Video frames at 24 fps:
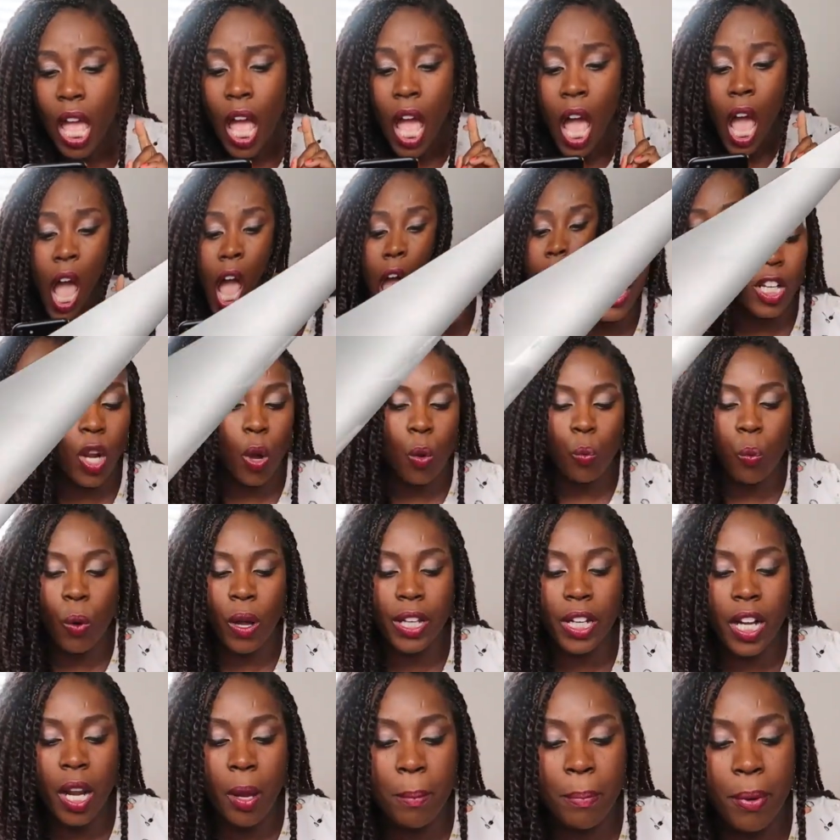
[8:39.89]
Nine,
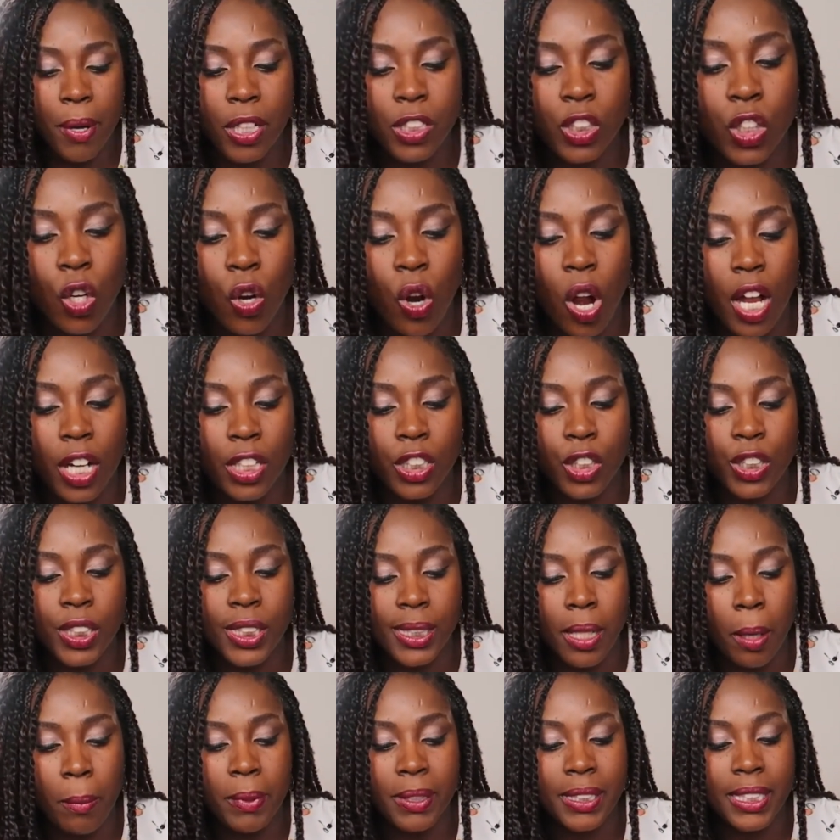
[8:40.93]
what books are on your
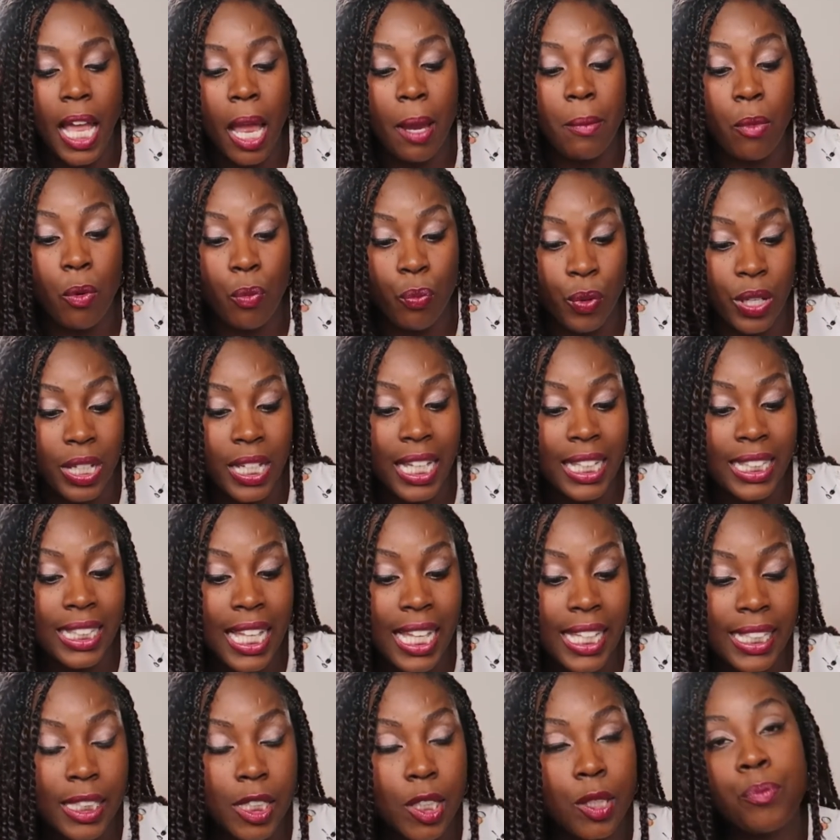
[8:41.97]
summertime reading
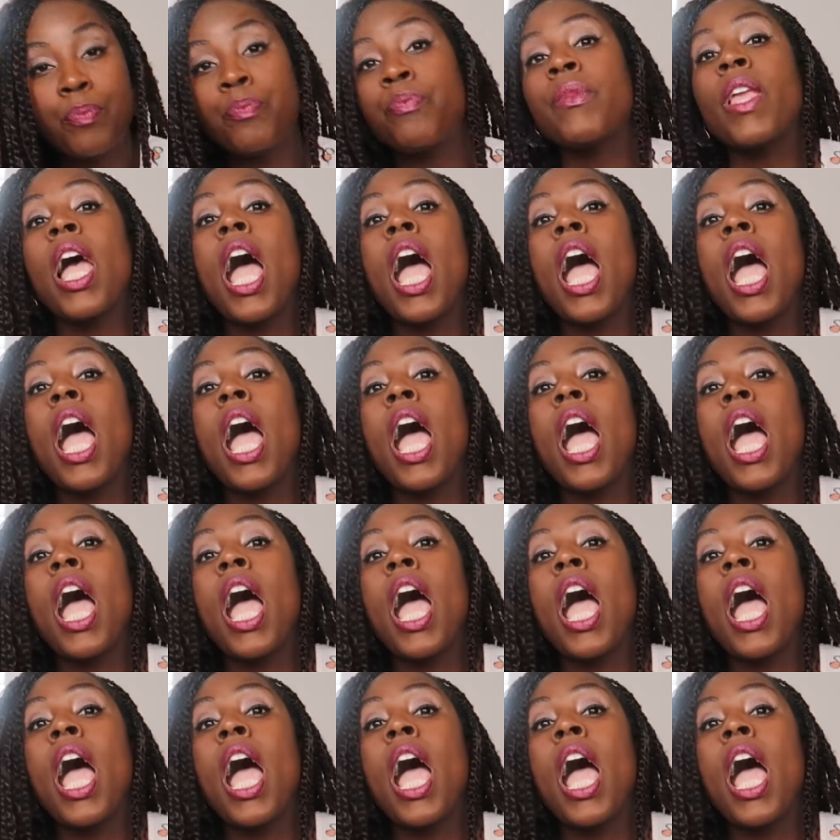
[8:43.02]
list?